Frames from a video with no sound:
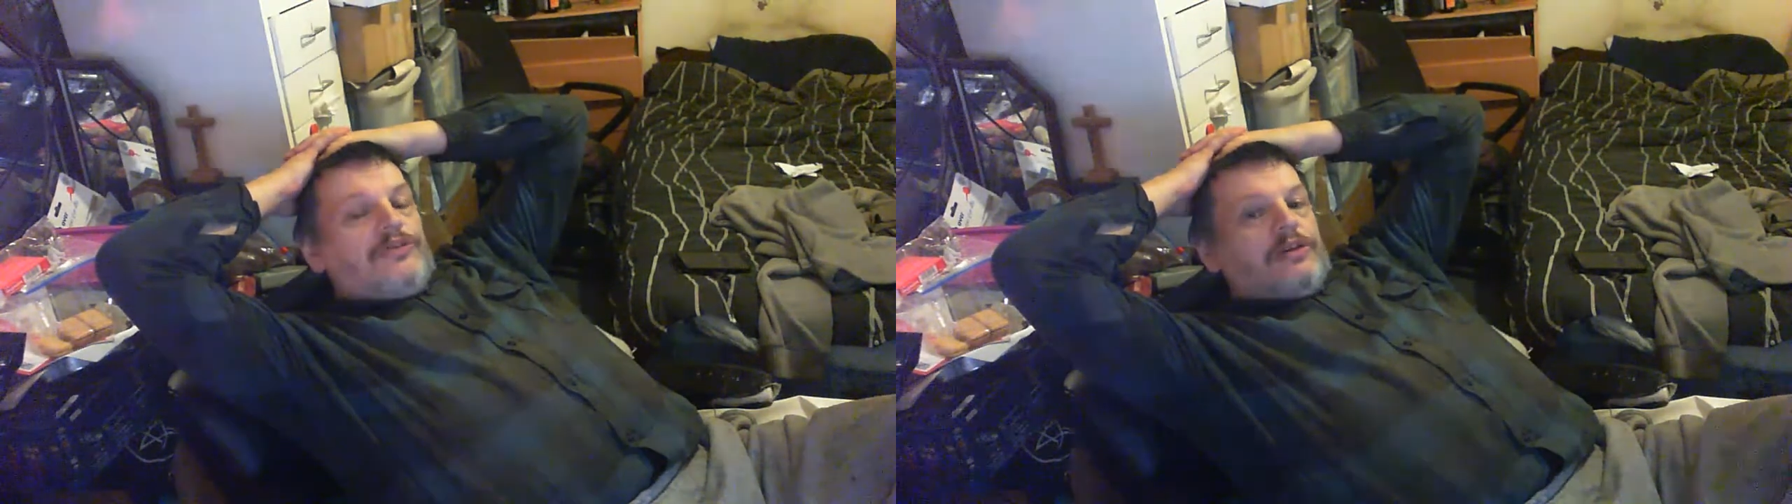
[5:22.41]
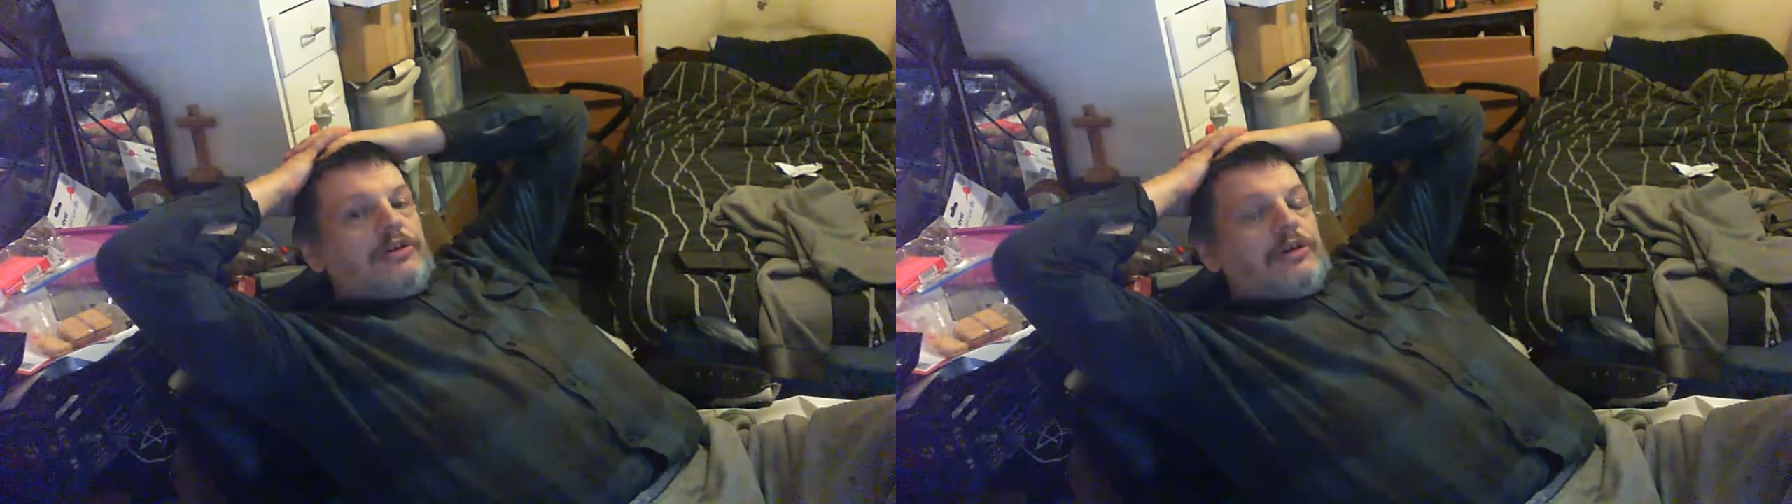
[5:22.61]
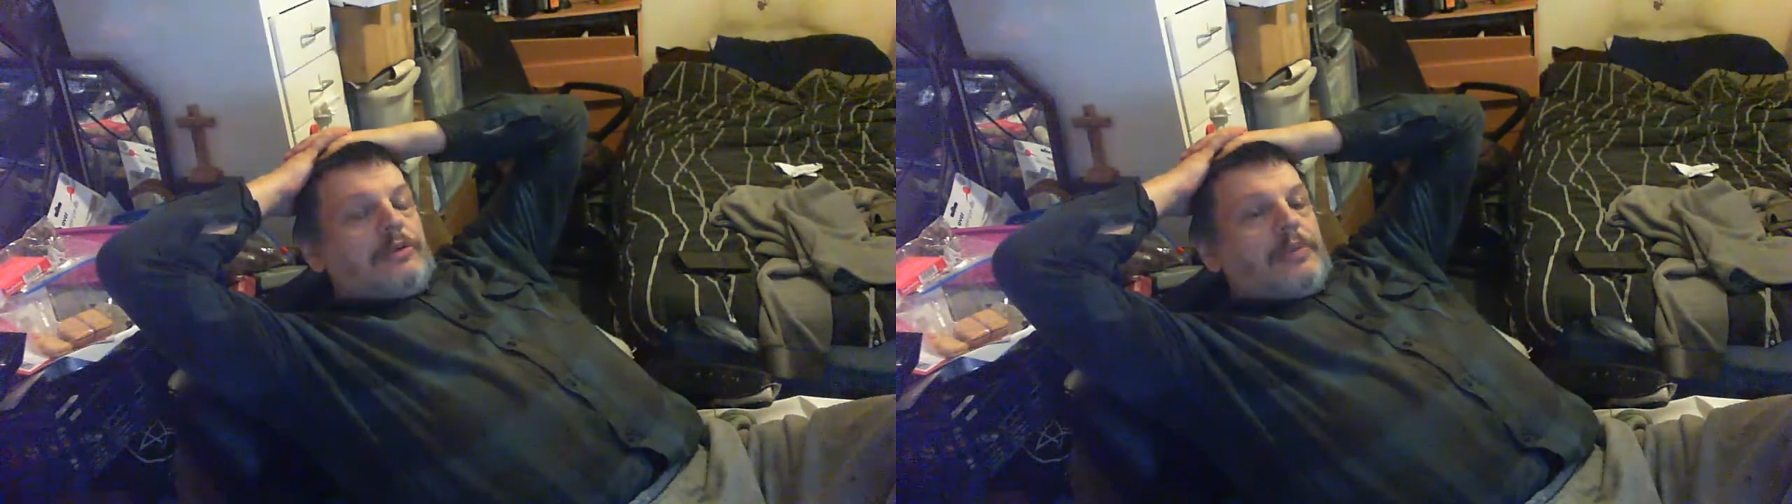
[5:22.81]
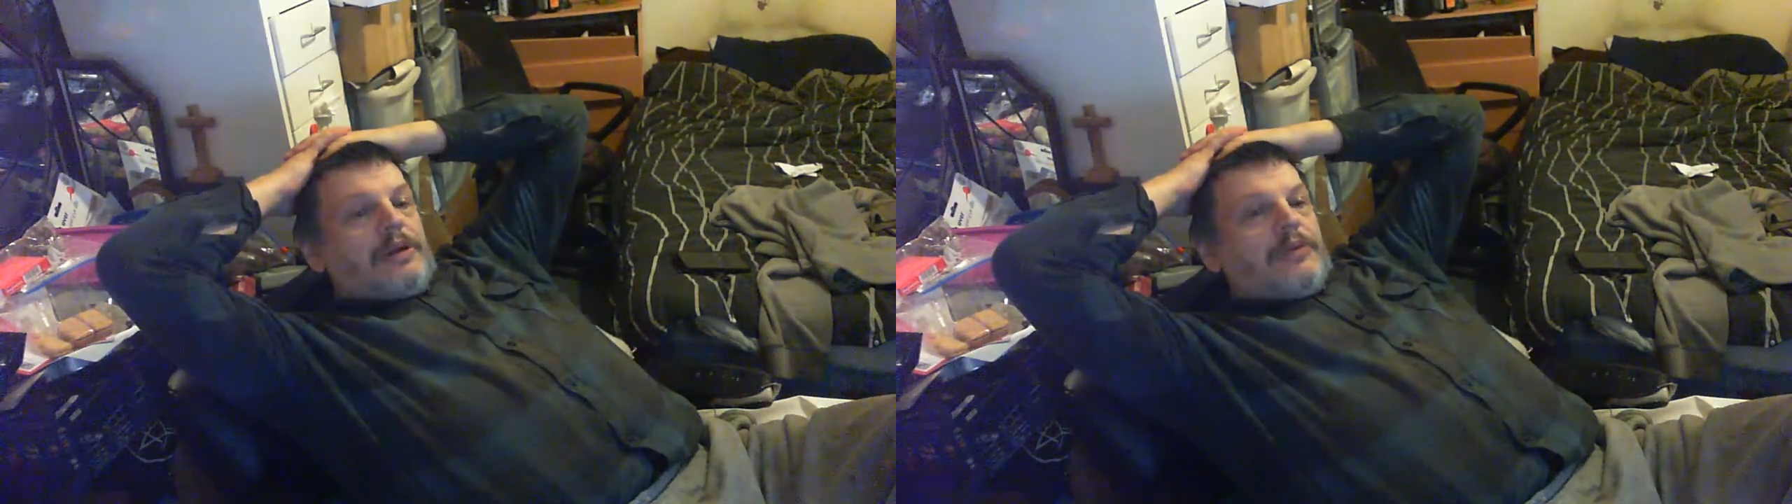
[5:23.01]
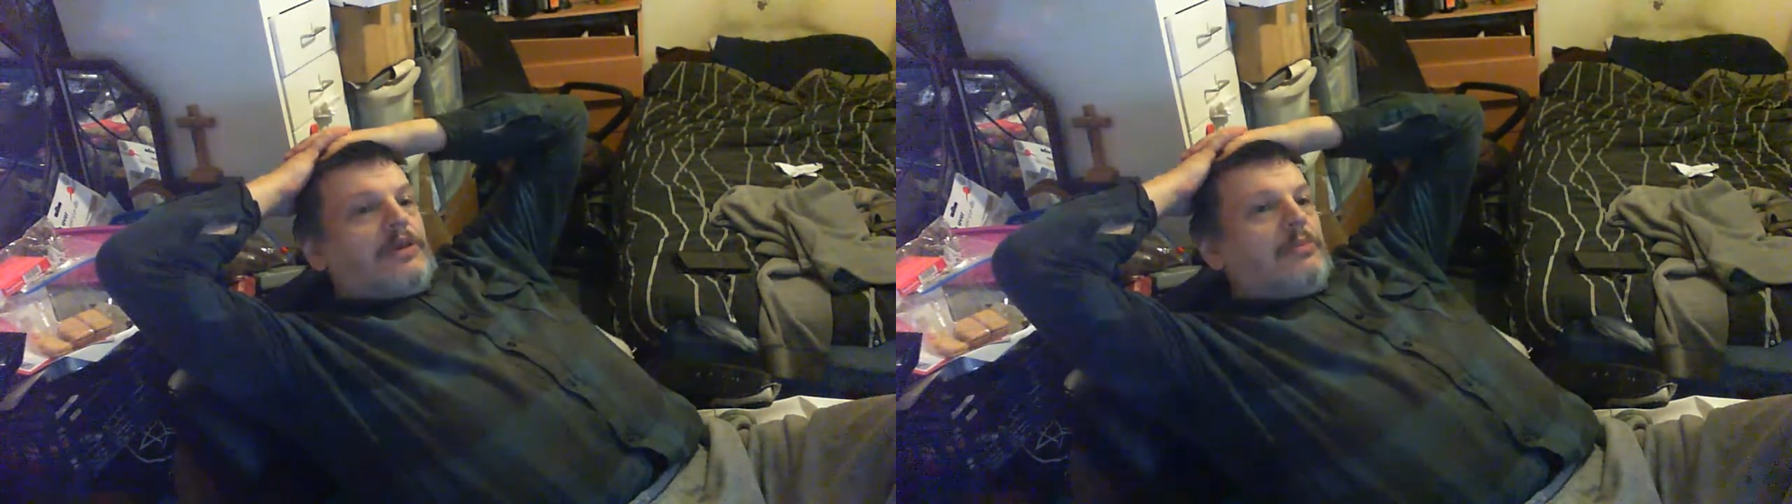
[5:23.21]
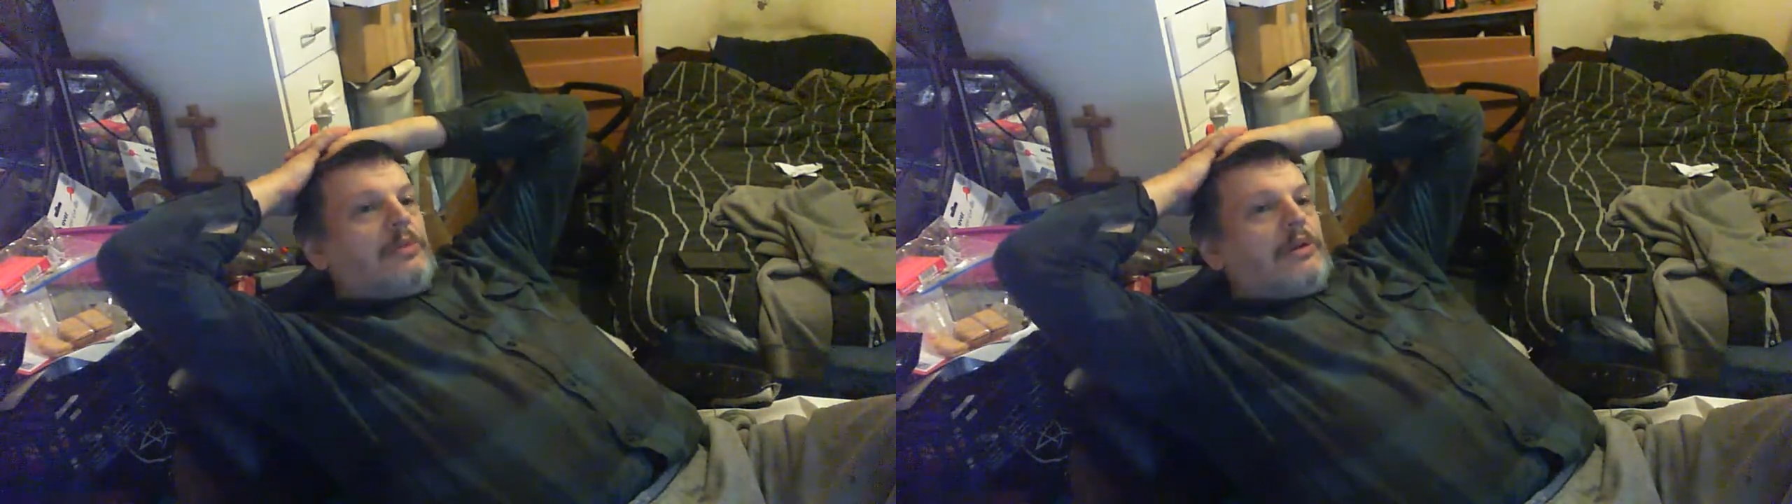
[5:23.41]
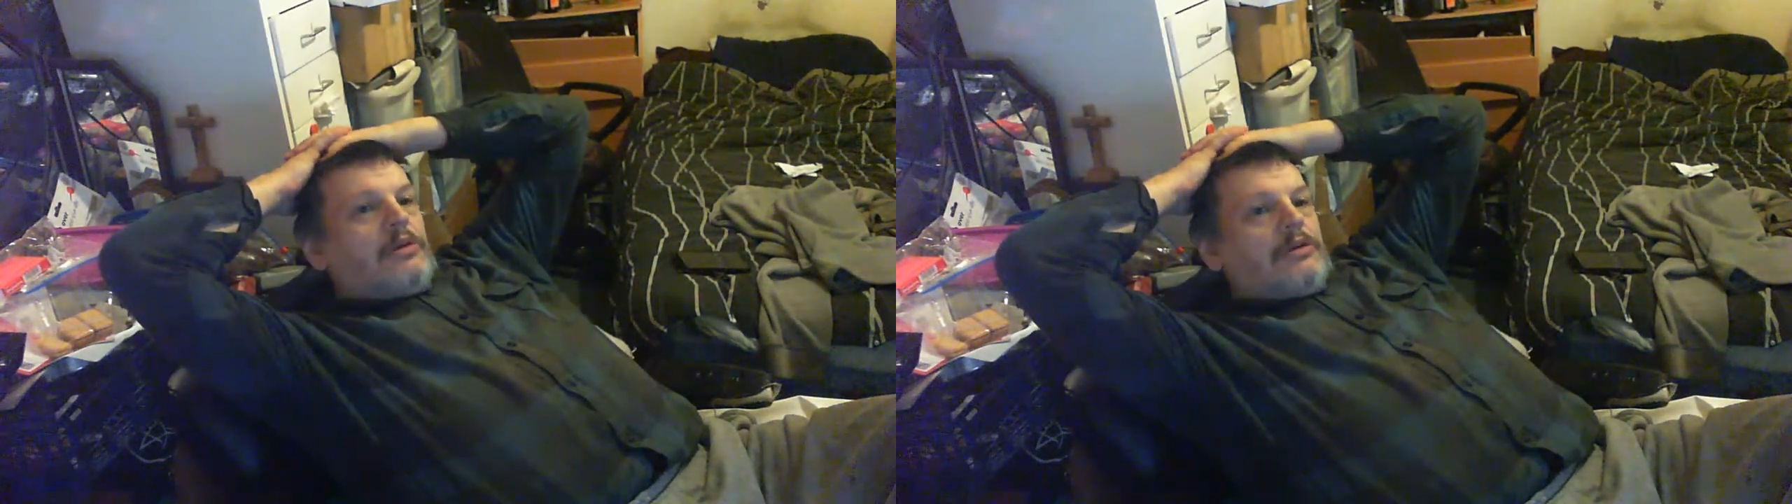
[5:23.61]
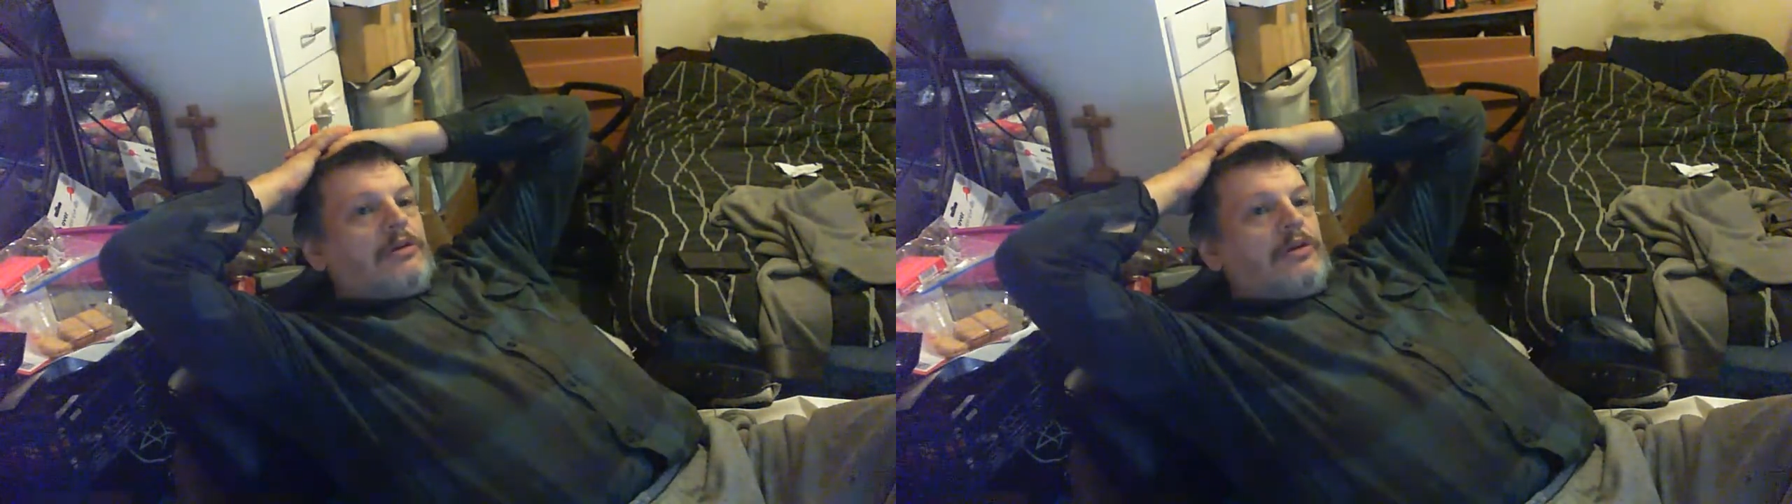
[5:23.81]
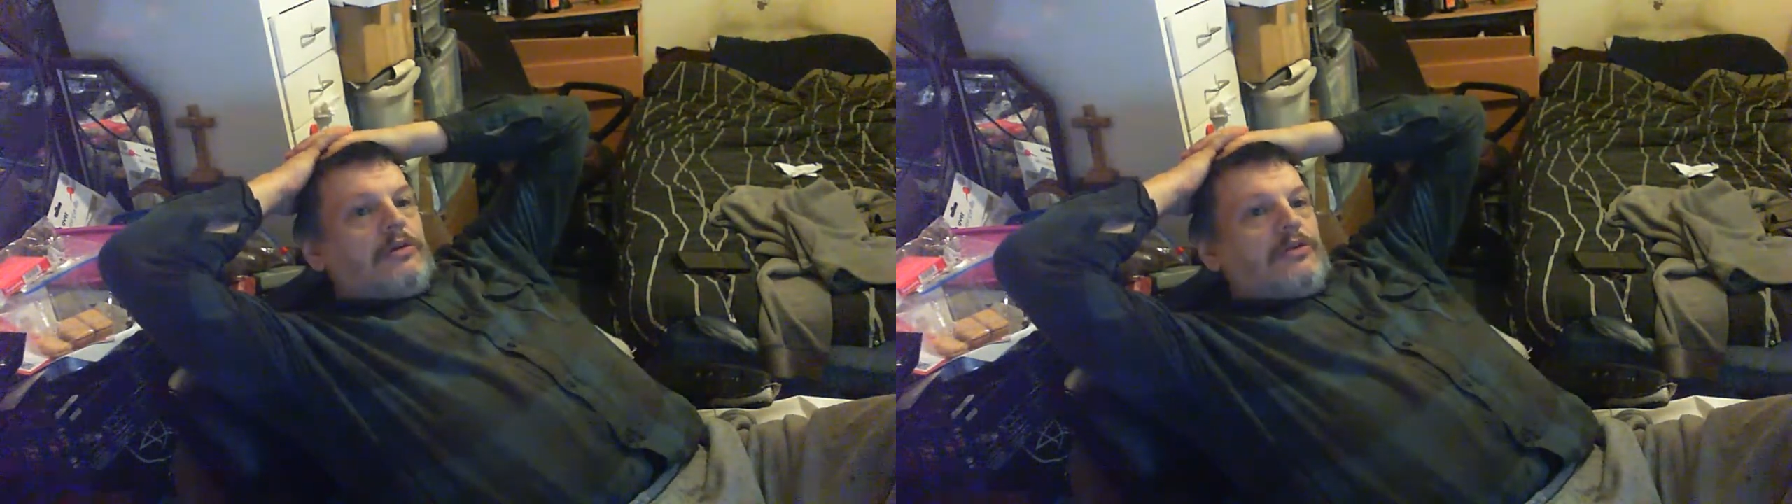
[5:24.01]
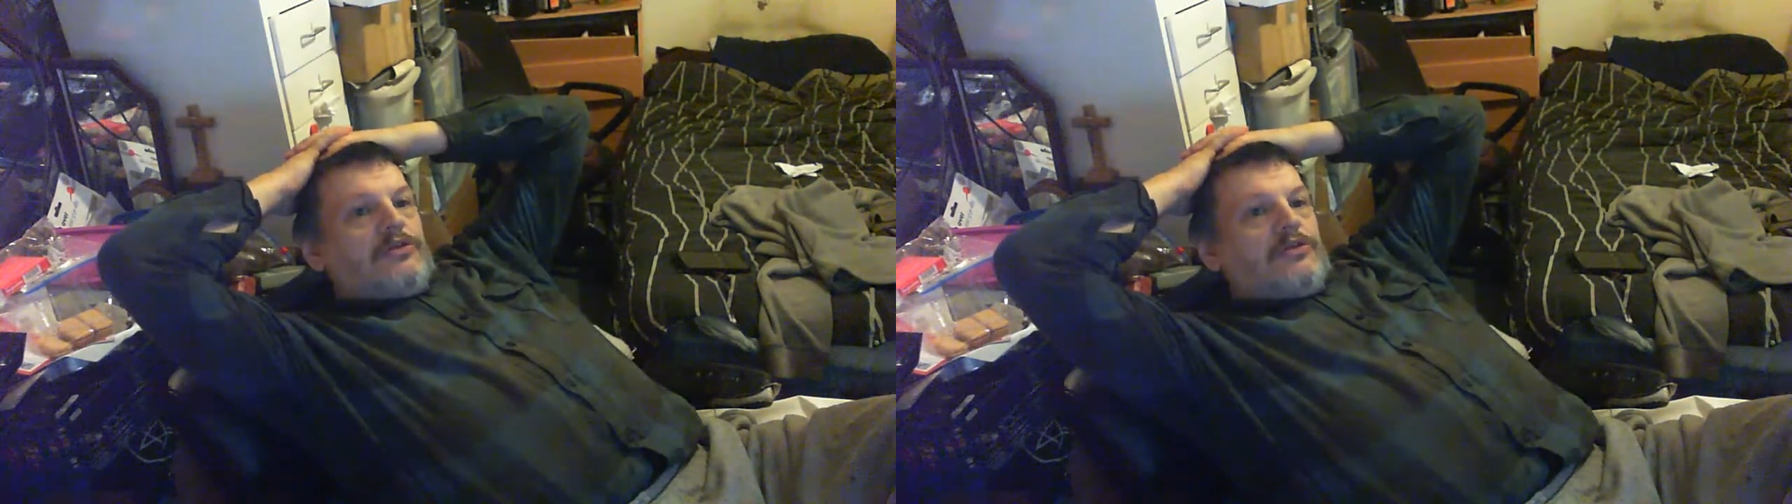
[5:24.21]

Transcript: said he'd be able to get me a